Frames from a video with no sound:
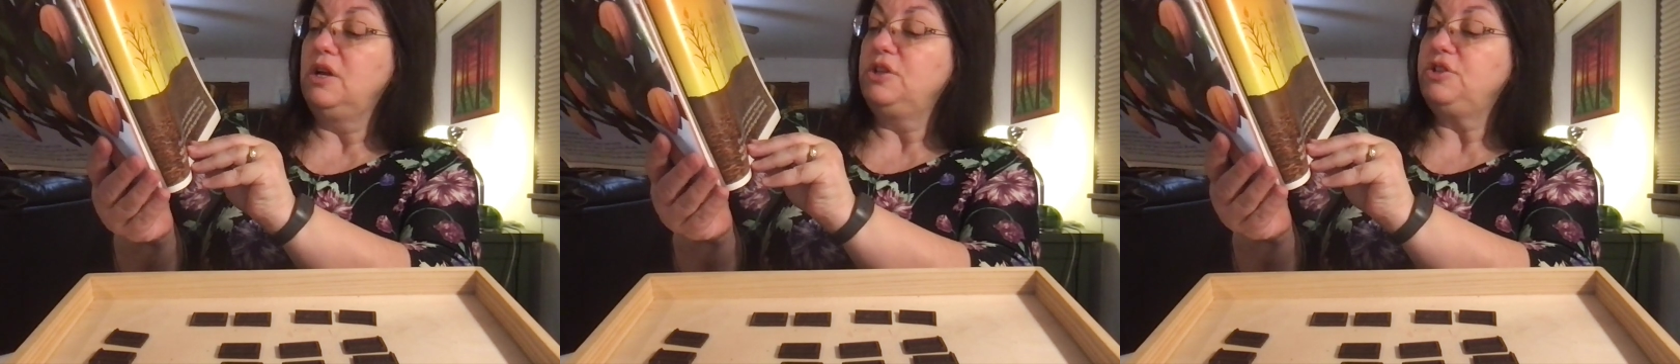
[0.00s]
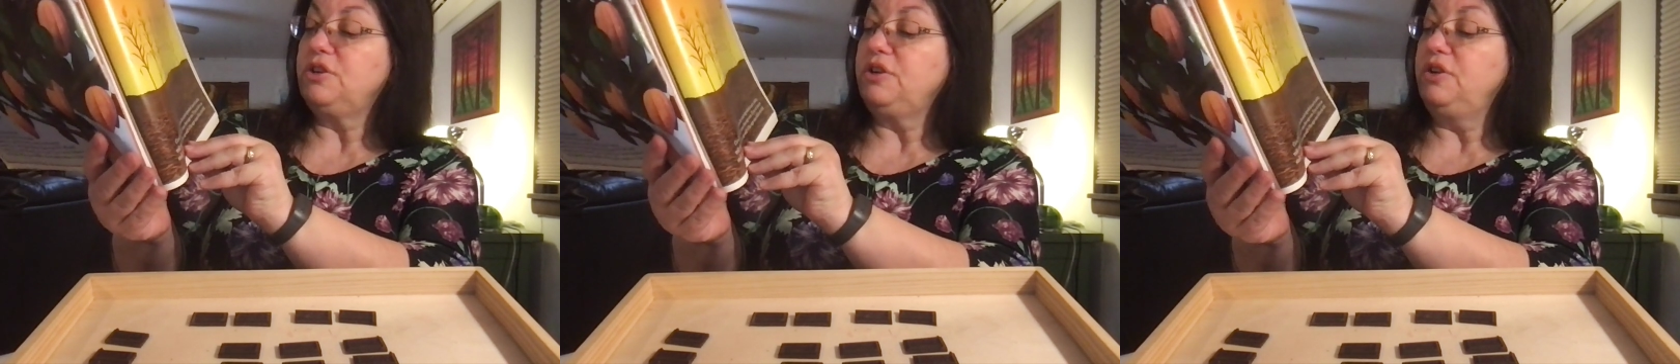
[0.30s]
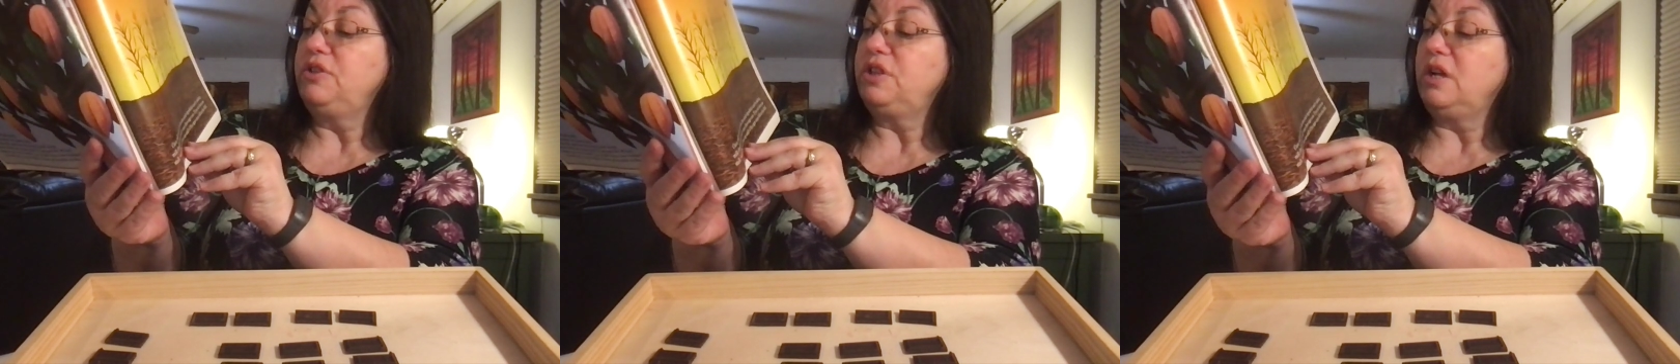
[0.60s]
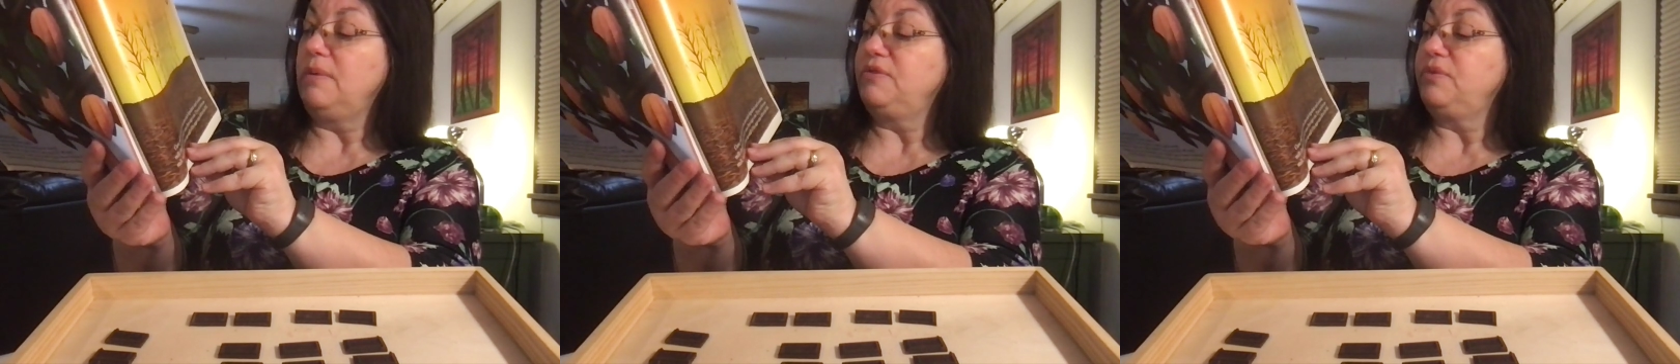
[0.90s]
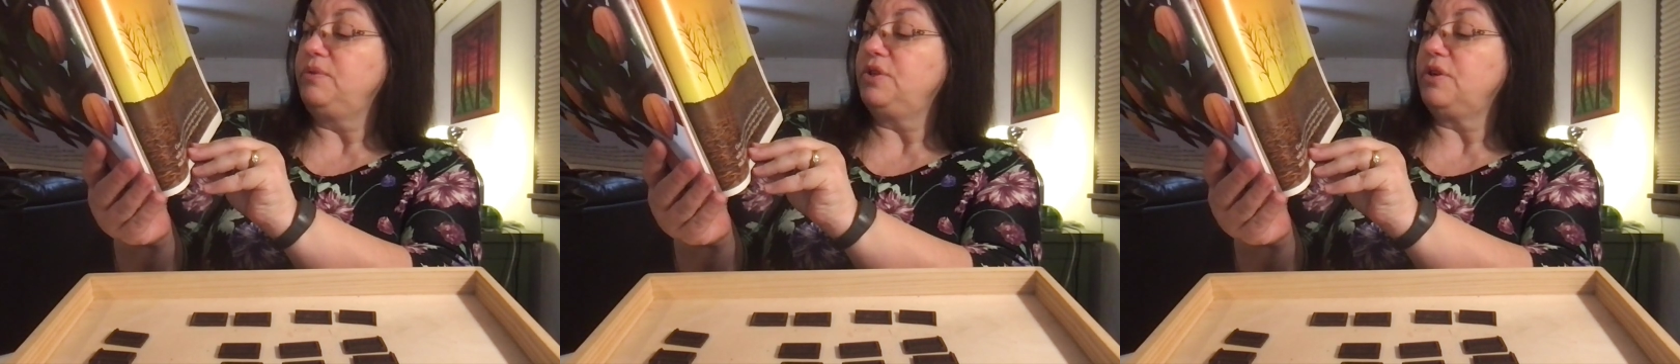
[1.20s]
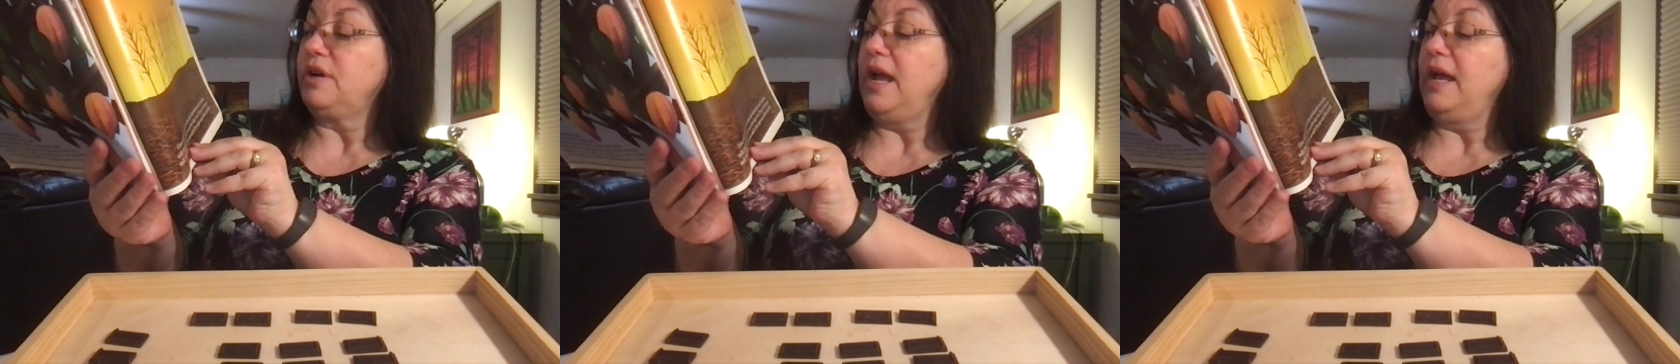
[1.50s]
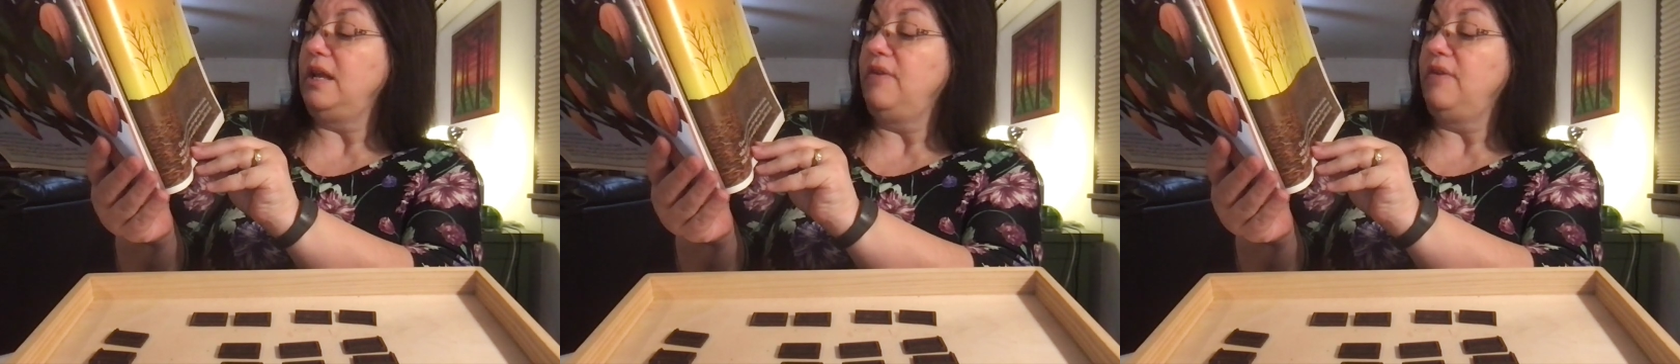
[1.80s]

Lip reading: Sugar usually comes from sugarcane.